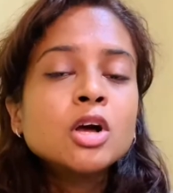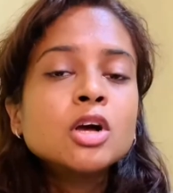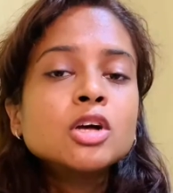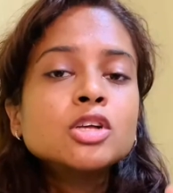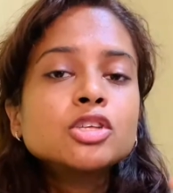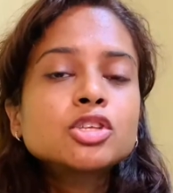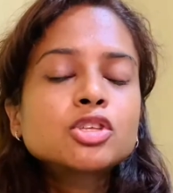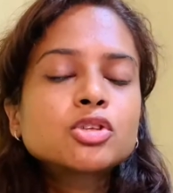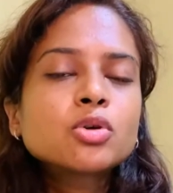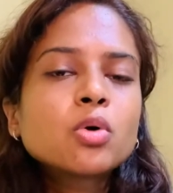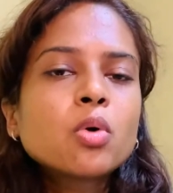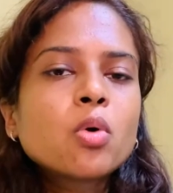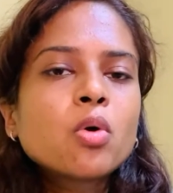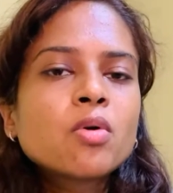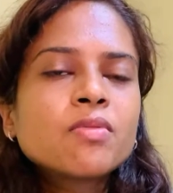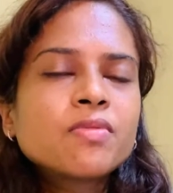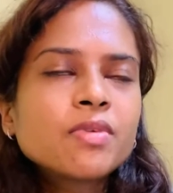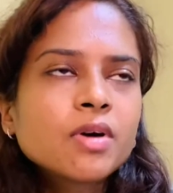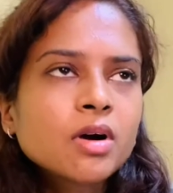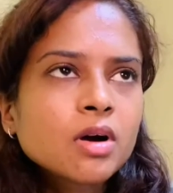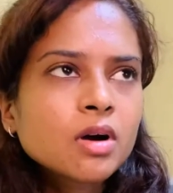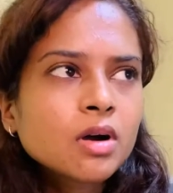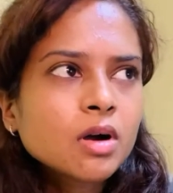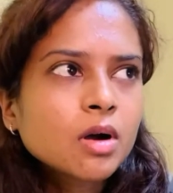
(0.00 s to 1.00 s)
So
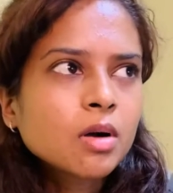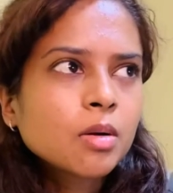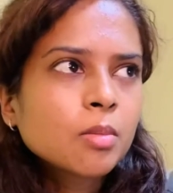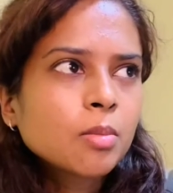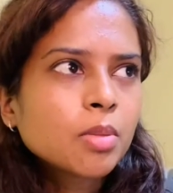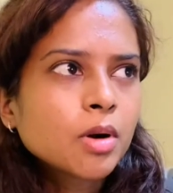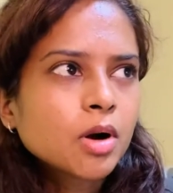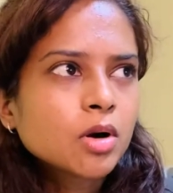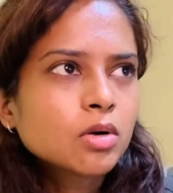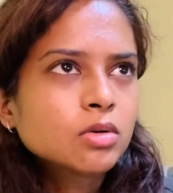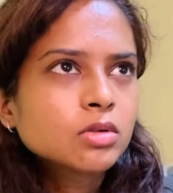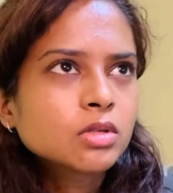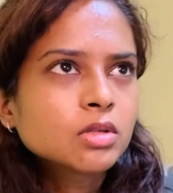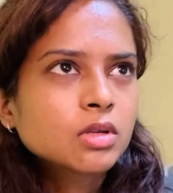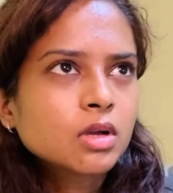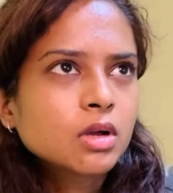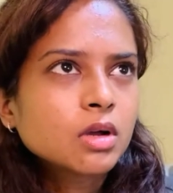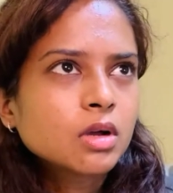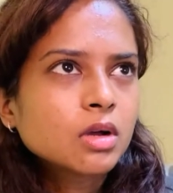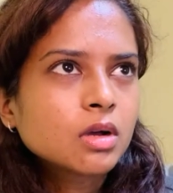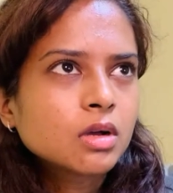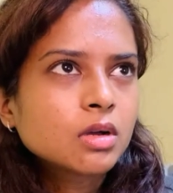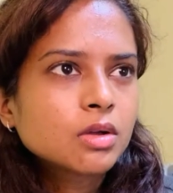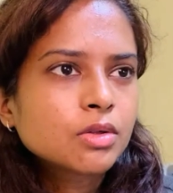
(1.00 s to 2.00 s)
over
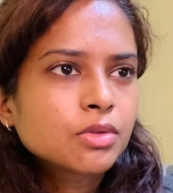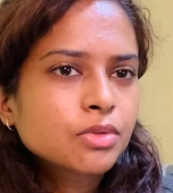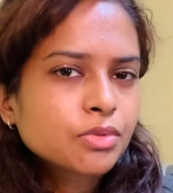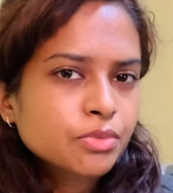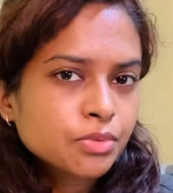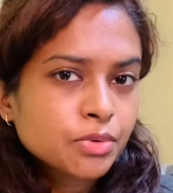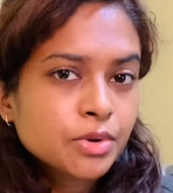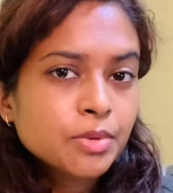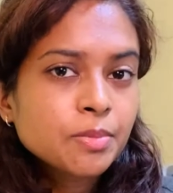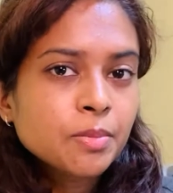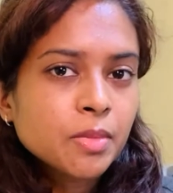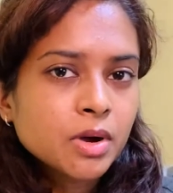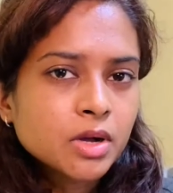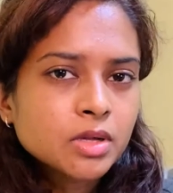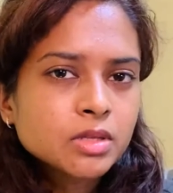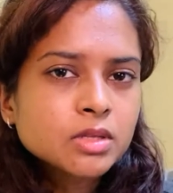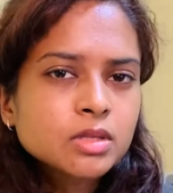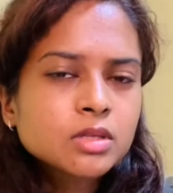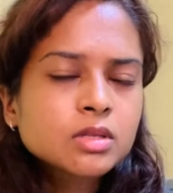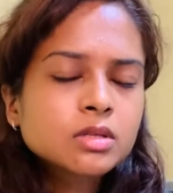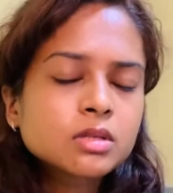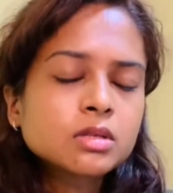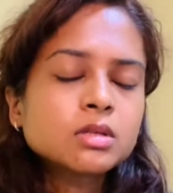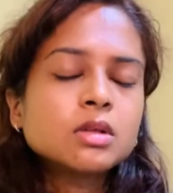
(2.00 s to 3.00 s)
about 3
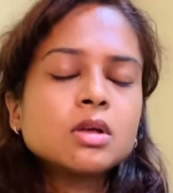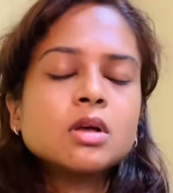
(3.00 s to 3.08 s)
months,